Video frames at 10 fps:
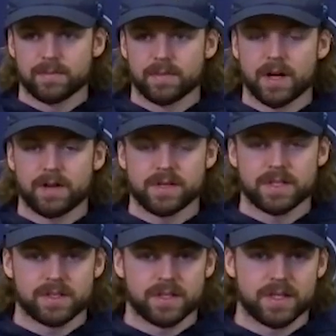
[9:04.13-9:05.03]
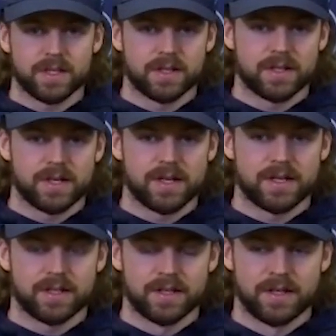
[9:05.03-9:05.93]
obviously,
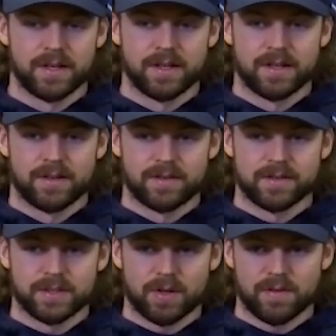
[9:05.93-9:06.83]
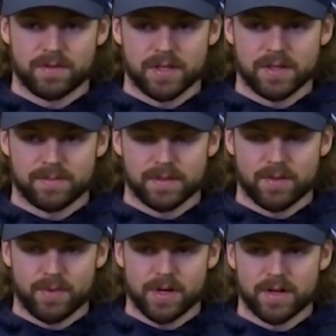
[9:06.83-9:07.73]
uh, sort of a, a,
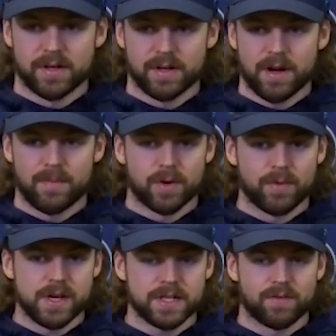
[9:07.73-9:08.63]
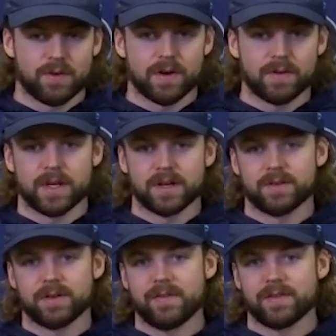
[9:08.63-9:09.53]
weird number of weeks for him, you
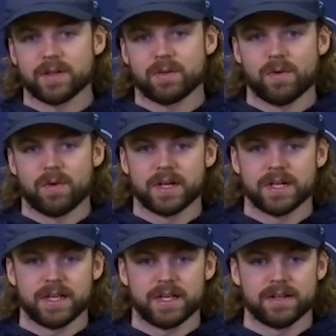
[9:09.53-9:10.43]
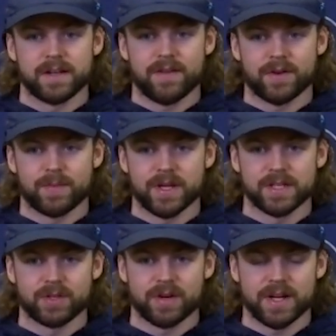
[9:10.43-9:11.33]
know, having the quarantine after
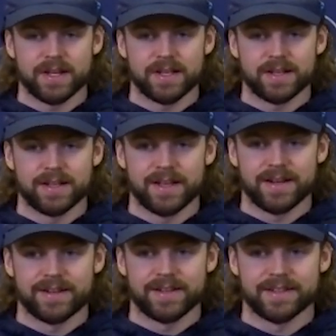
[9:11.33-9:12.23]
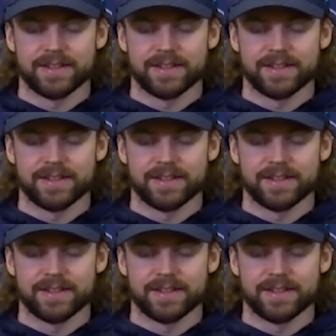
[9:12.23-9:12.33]
being traded and then uh,